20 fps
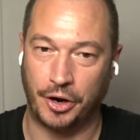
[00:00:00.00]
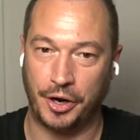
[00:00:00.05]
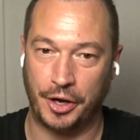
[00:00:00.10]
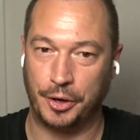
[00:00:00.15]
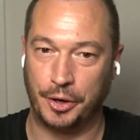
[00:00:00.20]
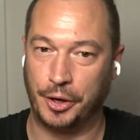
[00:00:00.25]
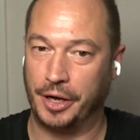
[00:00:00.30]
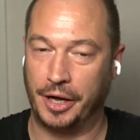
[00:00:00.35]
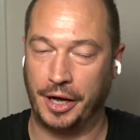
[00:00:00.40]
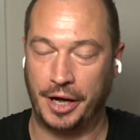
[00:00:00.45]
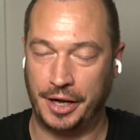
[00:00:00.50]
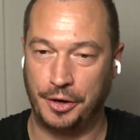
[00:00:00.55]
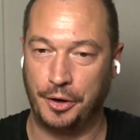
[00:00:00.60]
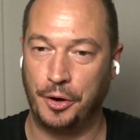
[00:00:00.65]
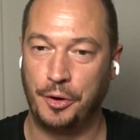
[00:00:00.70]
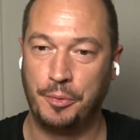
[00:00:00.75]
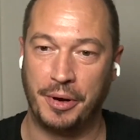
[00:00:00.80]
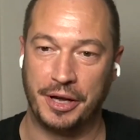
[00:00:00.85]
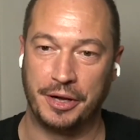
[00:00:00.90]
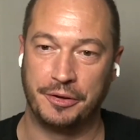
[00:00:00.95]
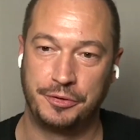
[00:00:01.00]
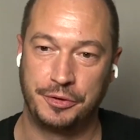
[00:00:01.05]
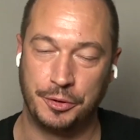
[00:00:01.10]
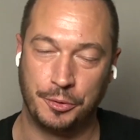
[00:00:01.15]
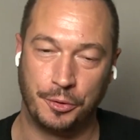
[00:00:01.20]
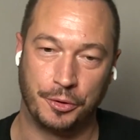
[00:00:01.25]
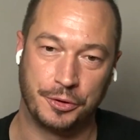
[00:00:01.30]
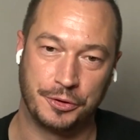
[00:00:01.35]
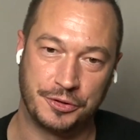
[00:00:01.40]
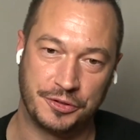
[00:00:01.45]
our IO by a
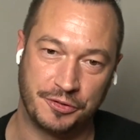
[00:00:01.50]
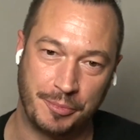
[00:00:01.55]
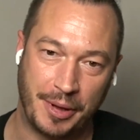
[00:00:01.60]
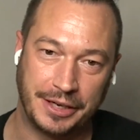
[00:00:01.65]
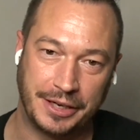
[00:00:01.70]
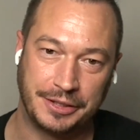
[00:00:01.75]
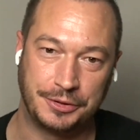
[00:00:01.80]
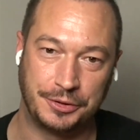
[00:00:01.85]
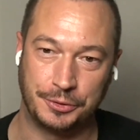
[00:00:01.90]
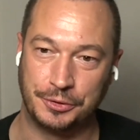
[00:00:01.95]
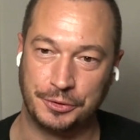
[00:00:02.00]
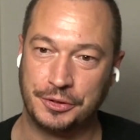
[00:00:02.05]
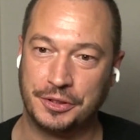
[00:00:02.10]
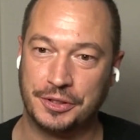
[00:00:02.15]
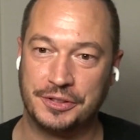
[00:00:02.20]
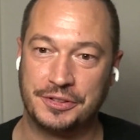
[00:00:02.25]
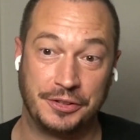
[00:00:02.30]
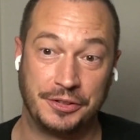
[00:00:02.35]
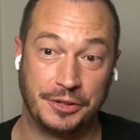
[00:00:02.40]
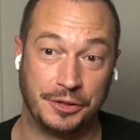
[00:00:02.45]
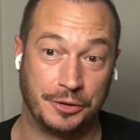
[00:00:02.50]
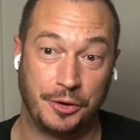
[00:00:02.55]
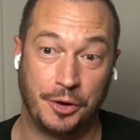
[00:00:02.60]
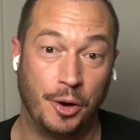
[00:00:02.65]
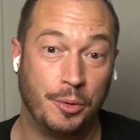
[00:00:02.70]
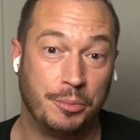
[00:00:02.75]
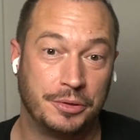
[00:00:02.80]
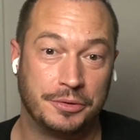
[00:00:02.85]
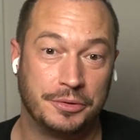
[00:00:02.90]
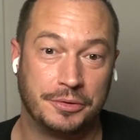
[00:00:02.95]
few orders of magnitude could still
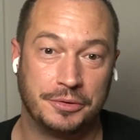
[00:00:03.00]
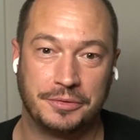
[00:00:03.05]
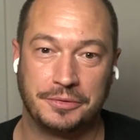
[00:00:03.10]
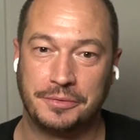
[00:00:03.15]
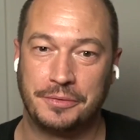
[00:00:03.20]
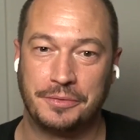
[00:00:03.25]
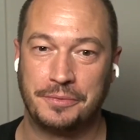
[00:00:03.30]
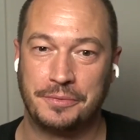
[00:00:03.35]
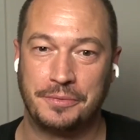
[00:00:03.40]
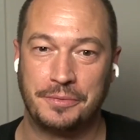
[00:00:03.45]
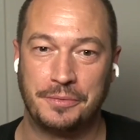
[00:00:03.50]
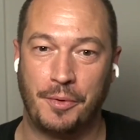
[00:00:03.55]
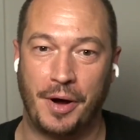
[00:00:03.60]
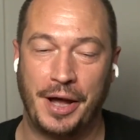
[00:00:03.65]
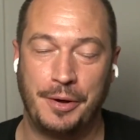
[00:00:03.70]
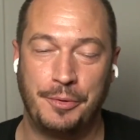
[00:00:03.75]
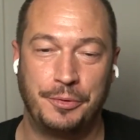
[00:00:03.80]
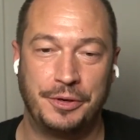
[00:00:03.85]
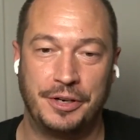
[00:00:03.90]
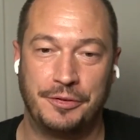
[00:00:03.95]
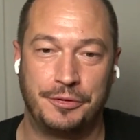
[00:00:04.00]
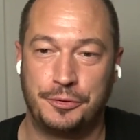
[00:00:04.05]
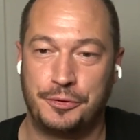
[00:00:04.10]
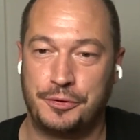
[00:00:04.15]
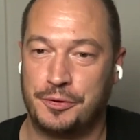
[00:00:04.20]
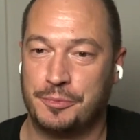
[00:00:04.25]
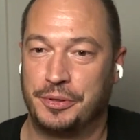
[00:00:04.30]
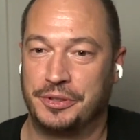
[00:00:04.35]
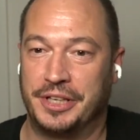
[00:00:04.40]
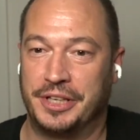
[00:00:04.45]
cope? Why would
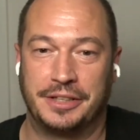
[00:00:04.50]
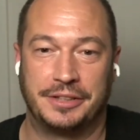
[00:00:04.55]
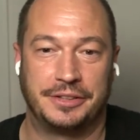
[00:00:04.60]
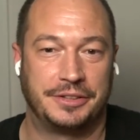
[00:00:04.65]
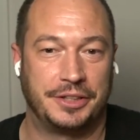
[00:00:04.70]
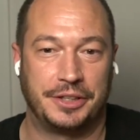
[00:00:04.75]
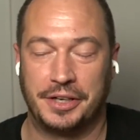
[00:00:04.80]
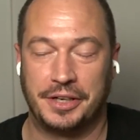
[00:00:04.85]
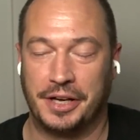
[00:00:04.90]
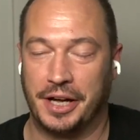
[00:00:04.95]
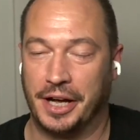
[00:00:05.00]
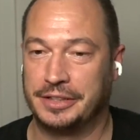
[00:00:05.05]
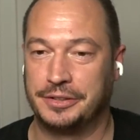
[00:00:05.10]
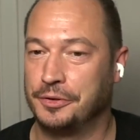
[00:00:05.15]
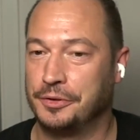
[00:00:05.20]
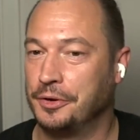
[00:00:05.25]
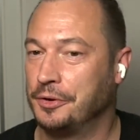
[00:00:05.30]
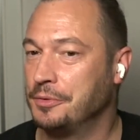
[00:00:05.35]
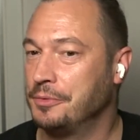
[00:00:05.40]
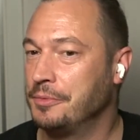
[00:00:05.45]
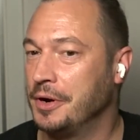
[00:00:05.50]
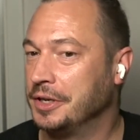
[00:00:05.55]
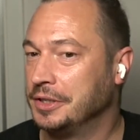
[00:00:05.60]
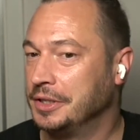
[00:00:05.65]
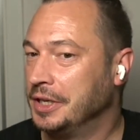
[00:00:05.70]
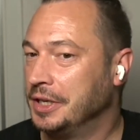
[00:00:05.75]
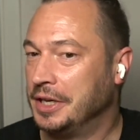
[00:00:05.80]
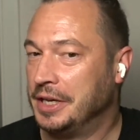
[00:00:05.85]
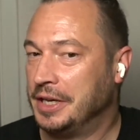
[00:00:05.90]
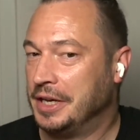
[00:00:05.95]
evolution put that there? I don't know why.
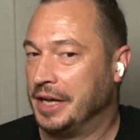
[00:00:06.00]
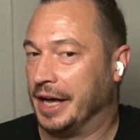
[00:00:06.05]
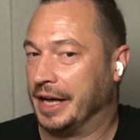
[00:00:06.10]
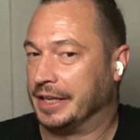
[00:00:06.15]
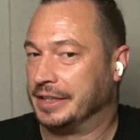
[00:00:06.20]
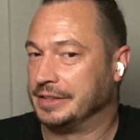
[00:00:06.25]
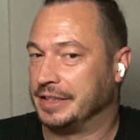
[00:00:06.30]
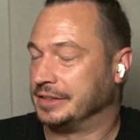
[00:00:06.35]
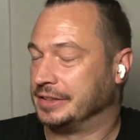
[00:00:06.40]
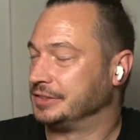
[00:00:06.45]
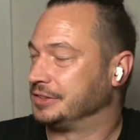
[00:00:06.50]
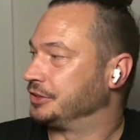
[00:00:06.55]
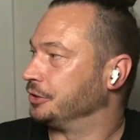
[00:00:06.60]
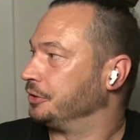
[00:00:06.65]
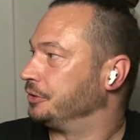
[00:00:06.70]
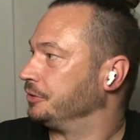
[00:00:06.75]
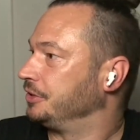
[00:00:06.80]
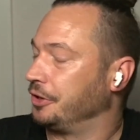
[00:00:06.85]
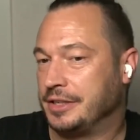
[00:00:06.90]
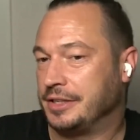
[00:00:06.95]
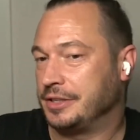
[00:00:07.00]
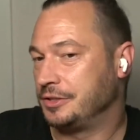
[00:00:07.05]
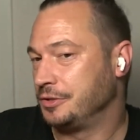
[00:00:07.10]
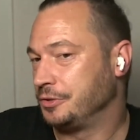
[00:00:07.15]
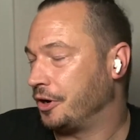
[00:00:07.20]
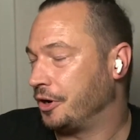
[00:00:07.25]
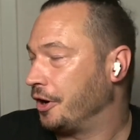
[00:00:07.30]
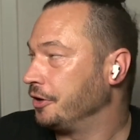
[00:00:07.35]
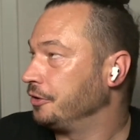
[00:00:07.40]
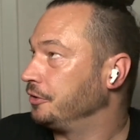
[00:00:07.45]
And so, yes,
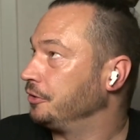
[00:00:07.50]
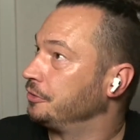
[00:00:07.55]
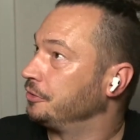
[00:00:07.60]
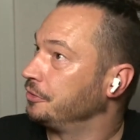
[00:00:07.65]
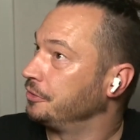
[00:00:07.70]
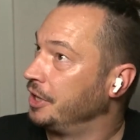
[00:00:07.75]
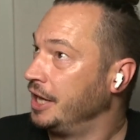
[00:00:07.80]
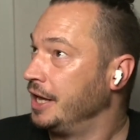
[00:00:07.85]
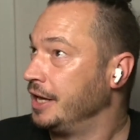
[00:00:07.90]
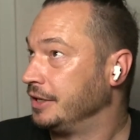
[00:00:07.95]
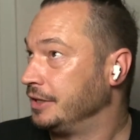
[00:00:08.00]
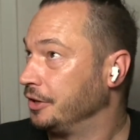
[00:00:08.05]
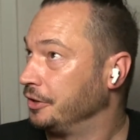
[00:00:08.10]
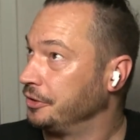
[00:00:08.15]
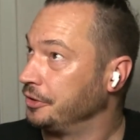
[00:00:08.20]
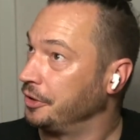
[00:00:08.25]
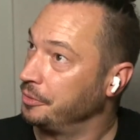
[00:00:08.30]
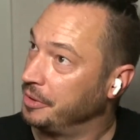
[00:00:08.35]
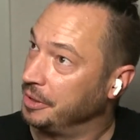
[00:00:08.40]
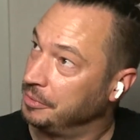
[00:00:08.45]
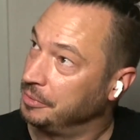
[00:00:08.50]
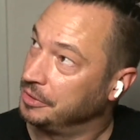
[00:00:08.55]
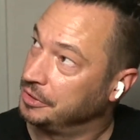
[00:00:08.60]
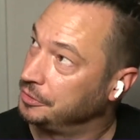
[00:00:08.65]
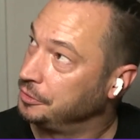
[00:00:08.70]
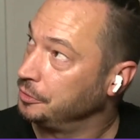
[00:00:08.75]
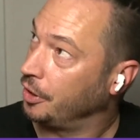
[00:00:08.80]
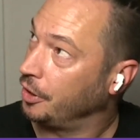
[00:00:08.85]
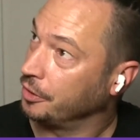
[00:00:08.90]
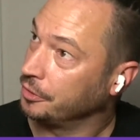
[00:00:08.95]
you could argue, maybe
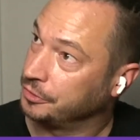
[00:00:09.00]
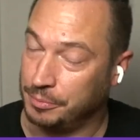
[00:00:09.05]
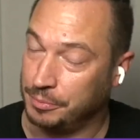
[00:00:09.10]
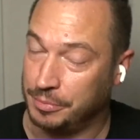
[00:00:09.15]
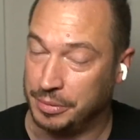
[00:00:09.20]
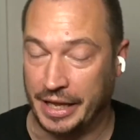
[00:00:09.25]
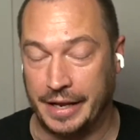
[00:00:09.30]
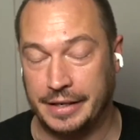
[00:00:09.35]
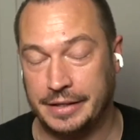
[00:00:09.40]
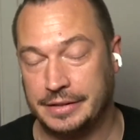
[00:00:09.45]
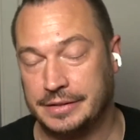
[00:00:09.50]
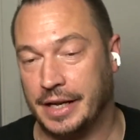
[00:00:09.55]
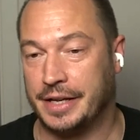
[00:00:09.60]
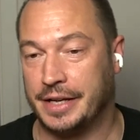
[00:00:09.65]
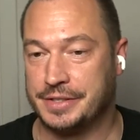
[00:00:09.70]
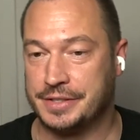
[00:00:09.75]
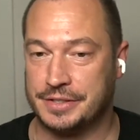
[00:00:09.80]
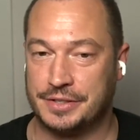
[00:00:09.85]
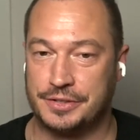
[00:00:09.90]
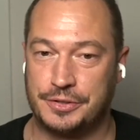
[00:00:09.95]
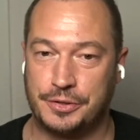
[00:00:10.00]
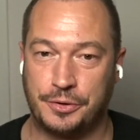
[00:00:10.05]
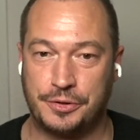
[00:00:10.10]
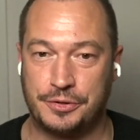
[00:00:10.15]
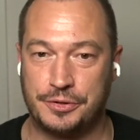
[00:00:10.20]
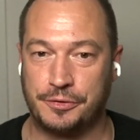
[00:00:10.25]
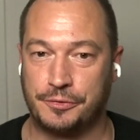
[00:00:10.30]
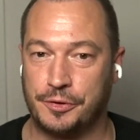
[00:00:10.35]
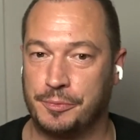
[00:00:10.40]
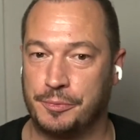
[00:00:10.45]
to do long-term planning tasks and so
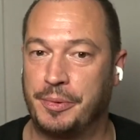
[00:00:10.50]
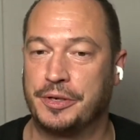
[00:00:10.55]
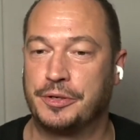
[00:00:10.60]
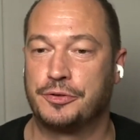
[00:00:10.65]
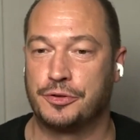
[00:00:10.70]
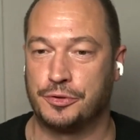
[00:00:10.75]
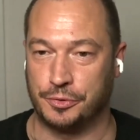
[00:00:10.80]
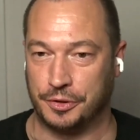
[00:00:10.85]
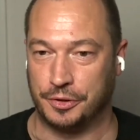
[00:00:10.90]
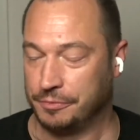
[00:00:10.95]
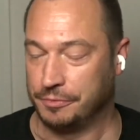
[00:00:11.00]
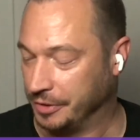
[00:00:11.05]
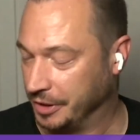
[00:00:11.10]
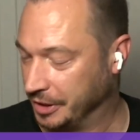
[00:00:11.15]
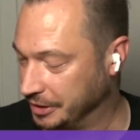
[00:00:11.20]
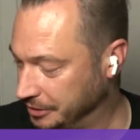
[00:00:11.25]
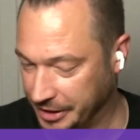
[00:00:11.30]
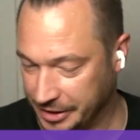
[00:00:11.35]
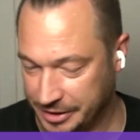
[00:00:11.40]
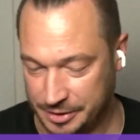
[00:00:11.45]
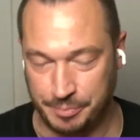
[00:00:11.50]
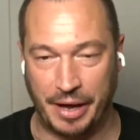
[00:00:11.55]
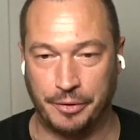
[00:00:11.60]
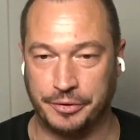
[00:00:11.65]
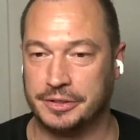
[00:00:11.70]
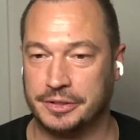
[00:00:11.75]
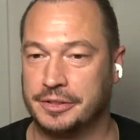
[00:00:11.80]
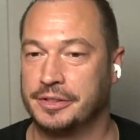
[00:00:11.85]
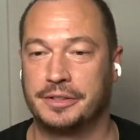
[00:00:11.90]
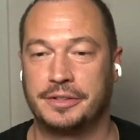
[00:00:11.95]
on and so forth, but sure, right? Let's
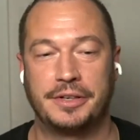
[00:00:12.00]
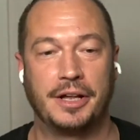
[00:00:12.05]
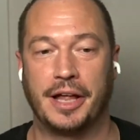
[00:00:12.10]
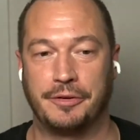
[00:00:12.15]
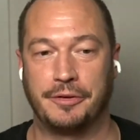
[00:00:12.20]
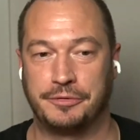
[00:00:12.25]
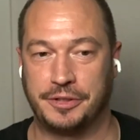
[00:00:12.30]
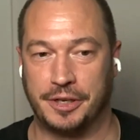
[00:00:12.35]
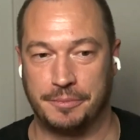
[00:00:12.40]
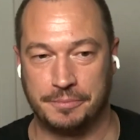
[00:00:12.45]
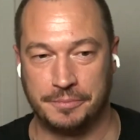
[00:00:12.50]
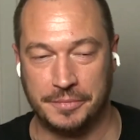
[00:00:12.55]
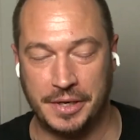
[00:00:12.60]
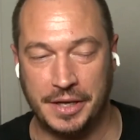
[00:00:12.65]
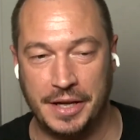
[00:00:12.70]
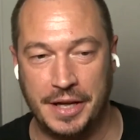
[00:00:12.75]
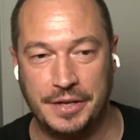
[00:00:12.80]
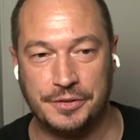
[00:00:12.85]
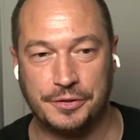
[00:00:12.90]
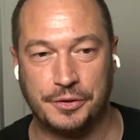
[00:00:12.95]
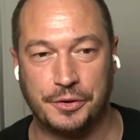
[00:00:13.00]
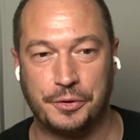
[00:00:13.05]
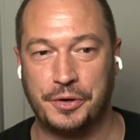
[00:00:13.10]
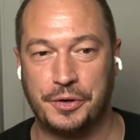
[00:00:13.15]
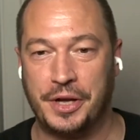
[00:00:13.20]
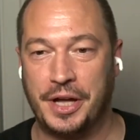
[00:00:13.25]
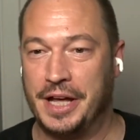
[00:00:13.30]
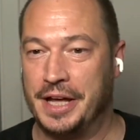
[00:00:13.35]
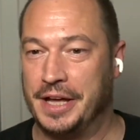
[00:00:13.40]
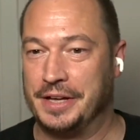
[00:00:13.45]
bound it a lifetime.
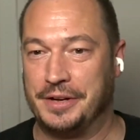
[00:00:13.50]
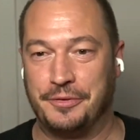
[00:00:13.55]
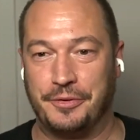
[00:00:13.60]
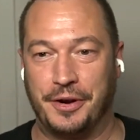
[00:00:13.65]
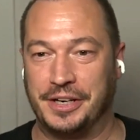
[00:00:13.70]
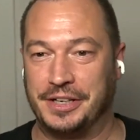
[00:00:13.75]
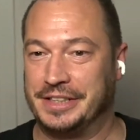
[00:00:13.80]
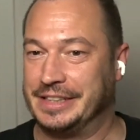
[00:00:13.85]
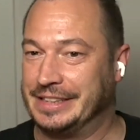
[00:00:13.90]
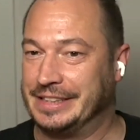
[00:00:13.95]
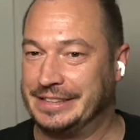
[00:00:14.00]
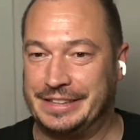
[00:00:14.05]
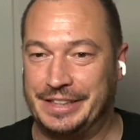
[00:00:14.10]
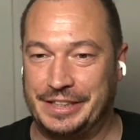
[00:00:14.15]
So, right,